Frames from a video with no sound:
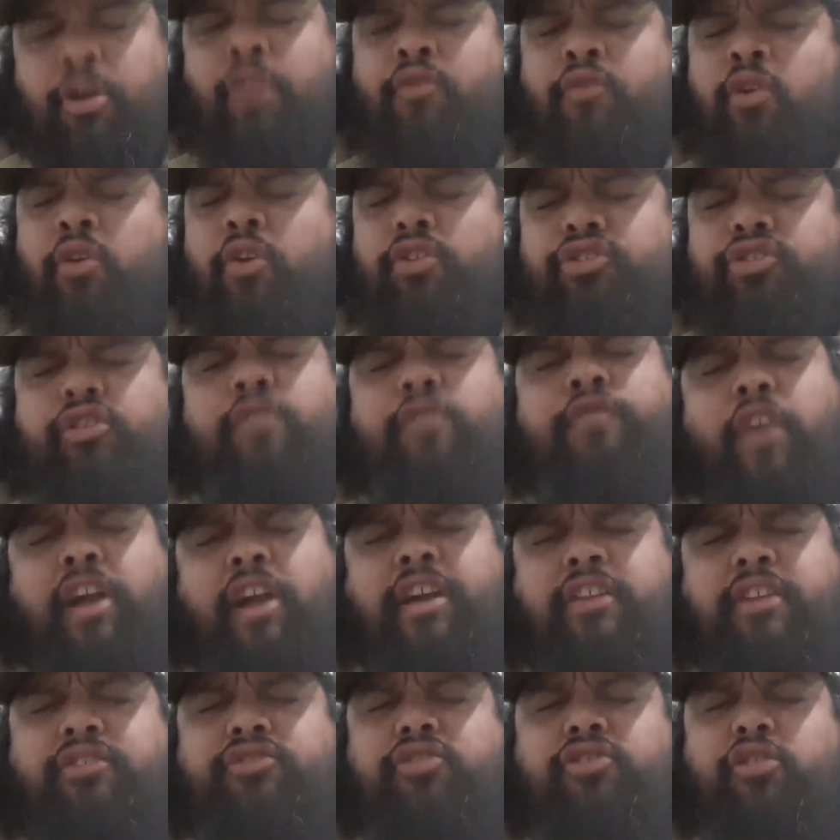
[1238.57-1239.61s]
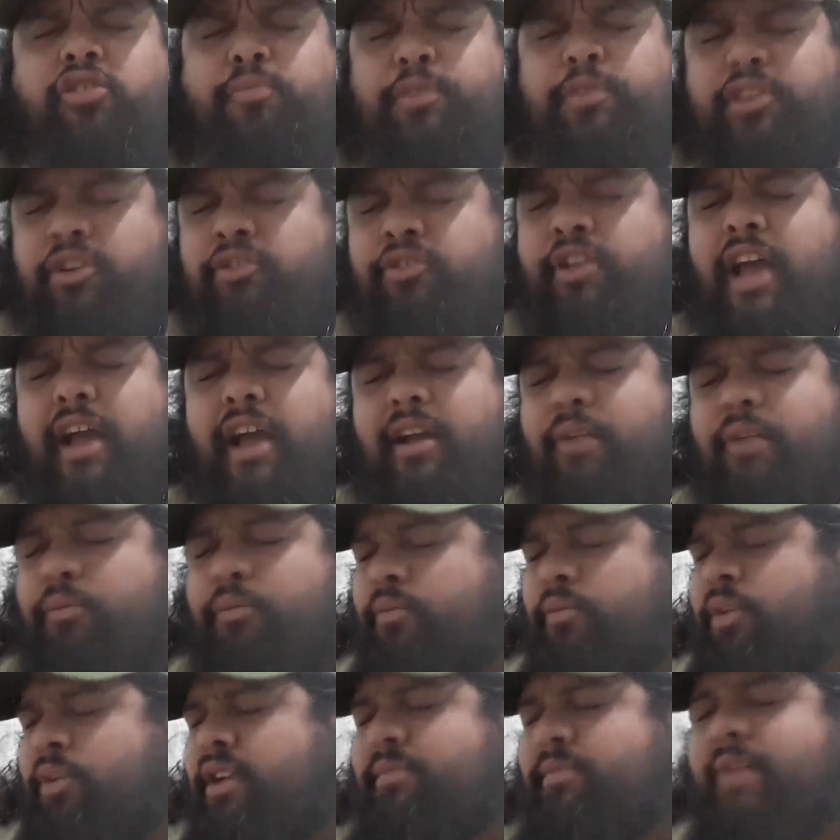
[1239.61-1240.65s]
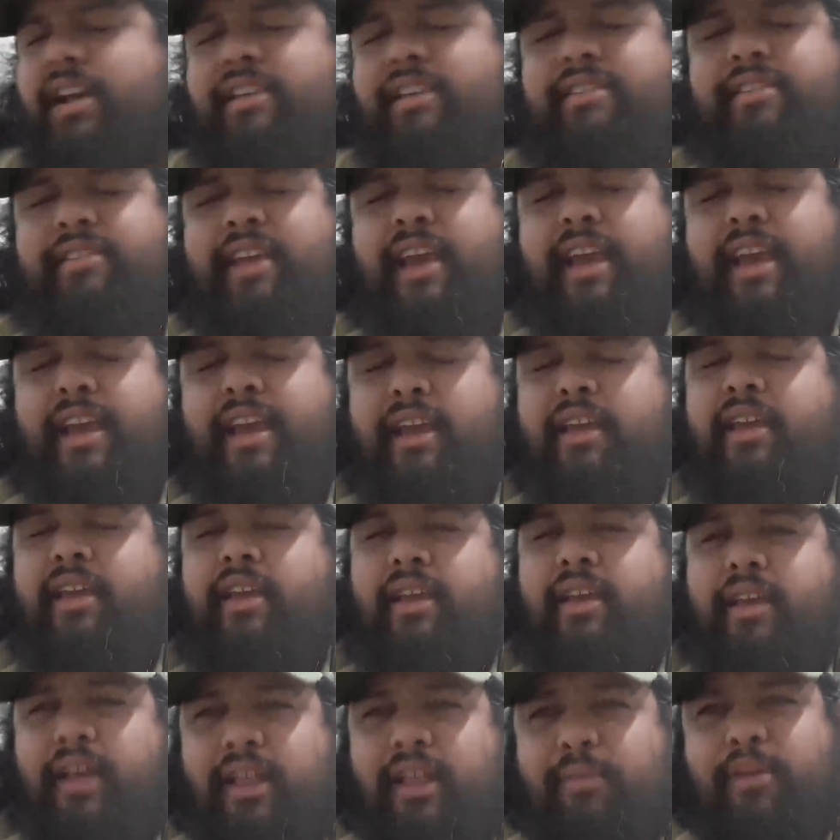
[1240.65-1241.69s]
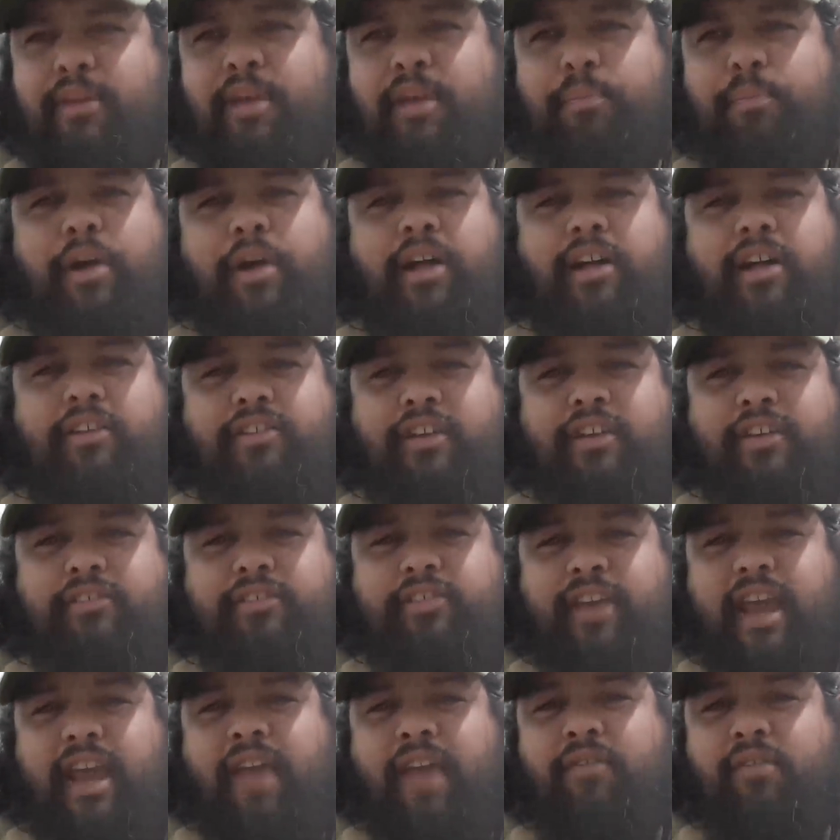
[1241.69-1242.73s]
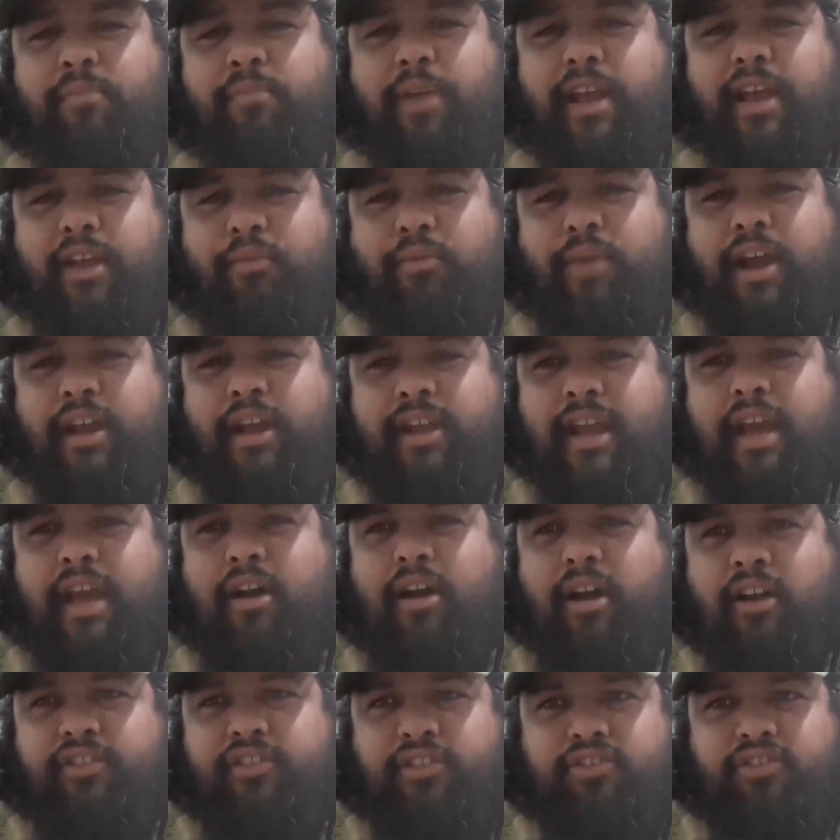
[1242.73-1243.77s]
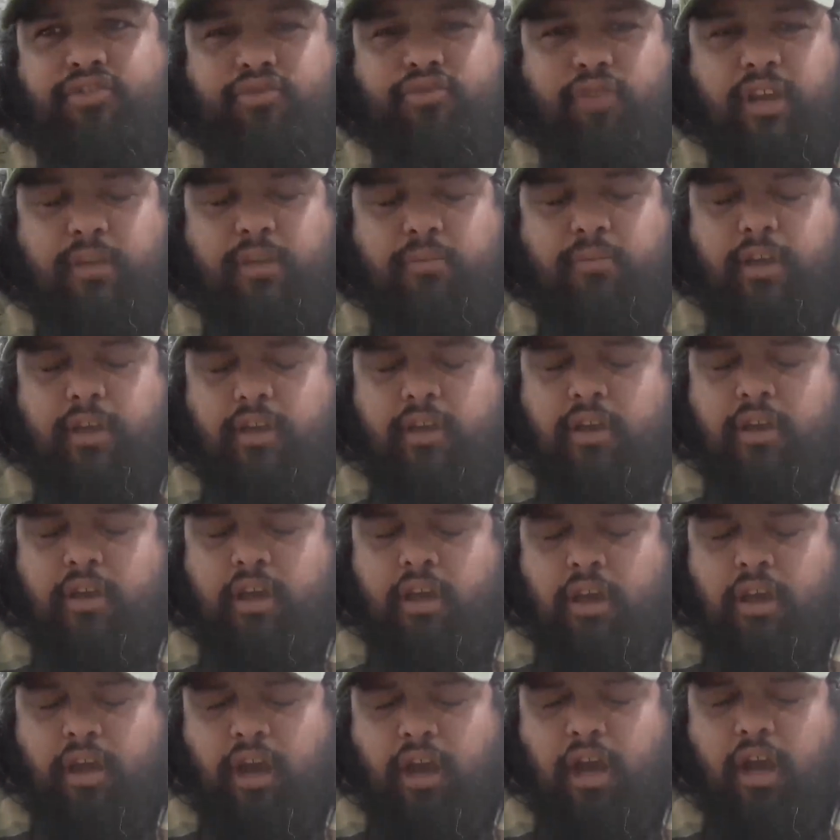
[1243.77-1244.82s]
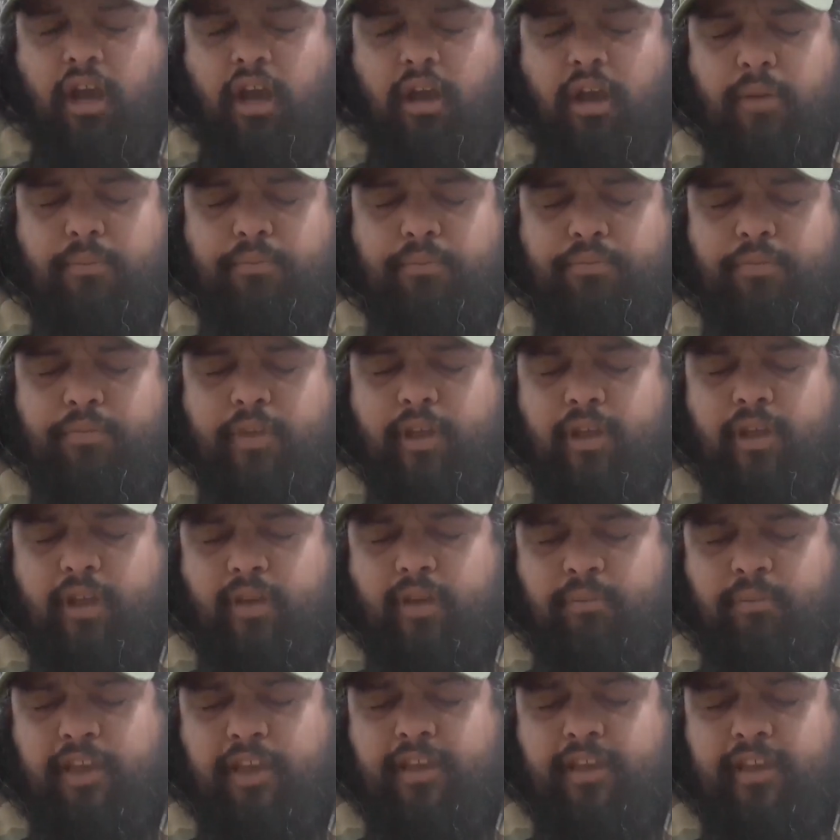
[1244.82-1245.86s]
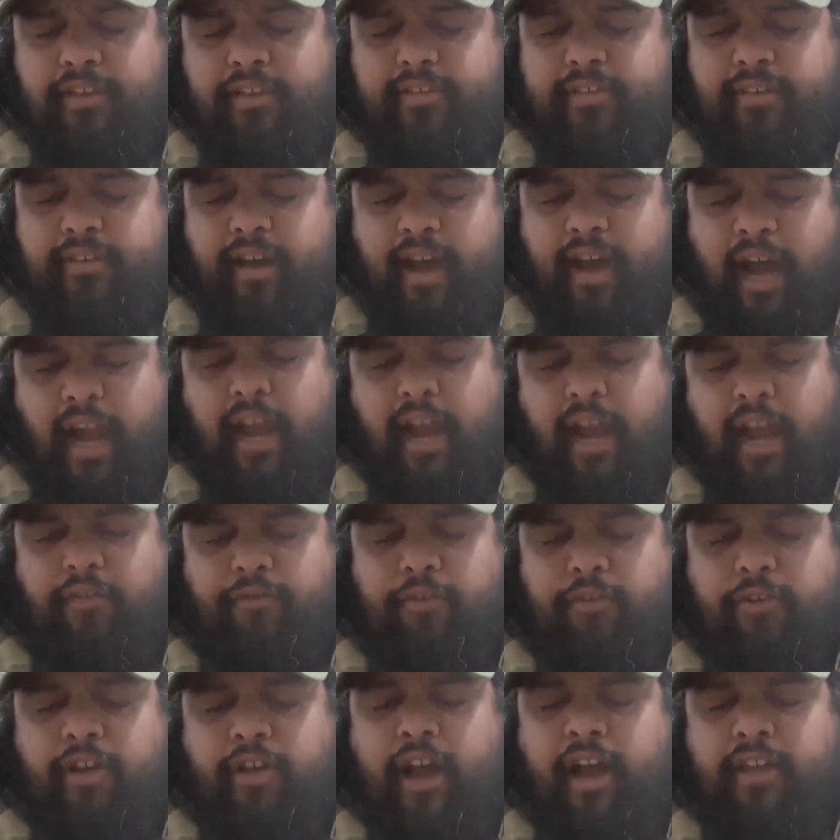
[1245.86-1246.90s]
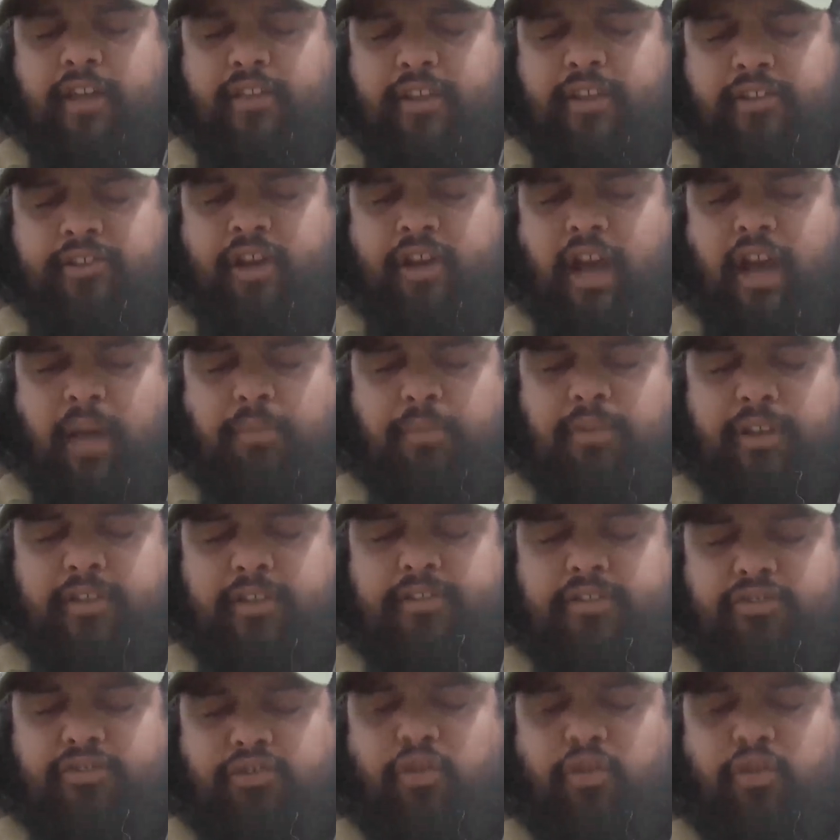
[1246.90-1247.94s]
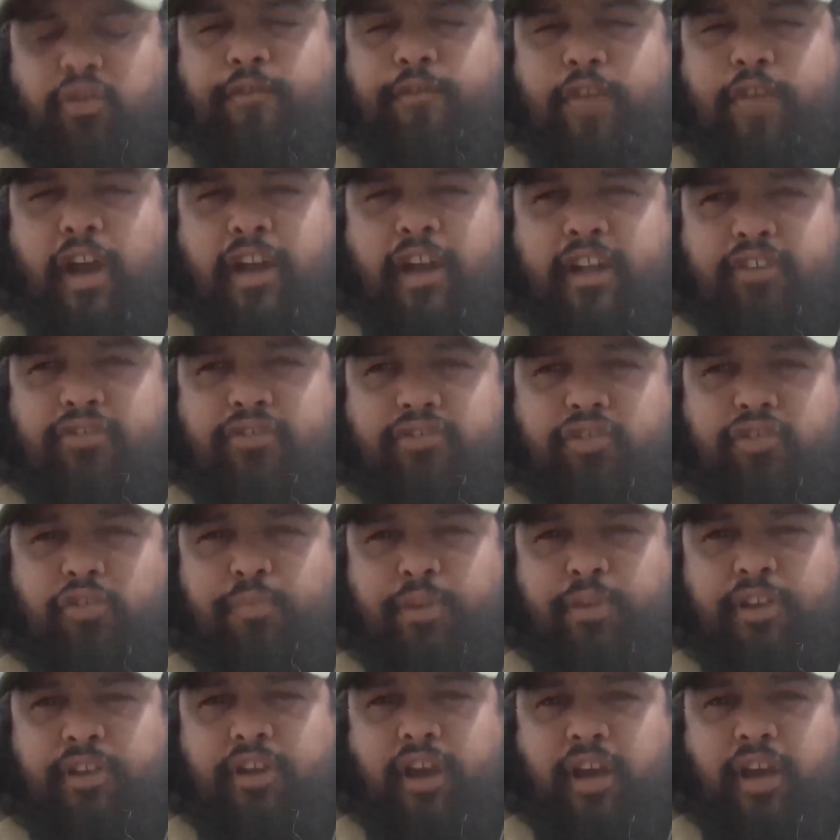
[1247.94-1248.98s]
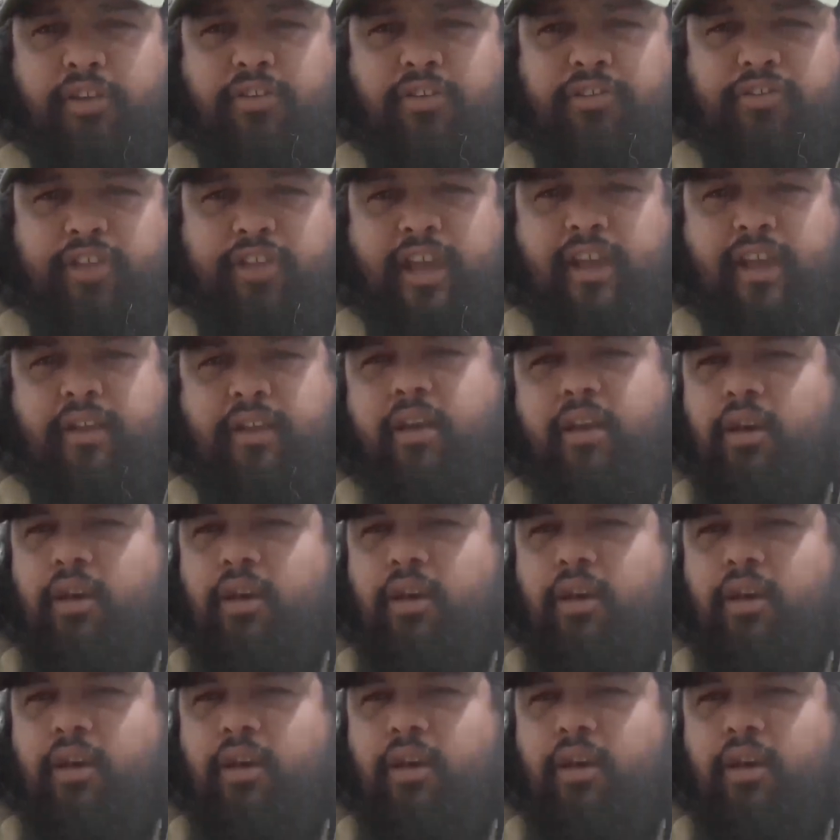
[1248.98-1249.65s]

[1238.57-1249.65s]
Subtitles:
of course, you're fucking stupid. You're not, what am I saying? Let me apologize to everybody right now on the stream. Because I have forgotten that Doblitz is too fucking stupid to understand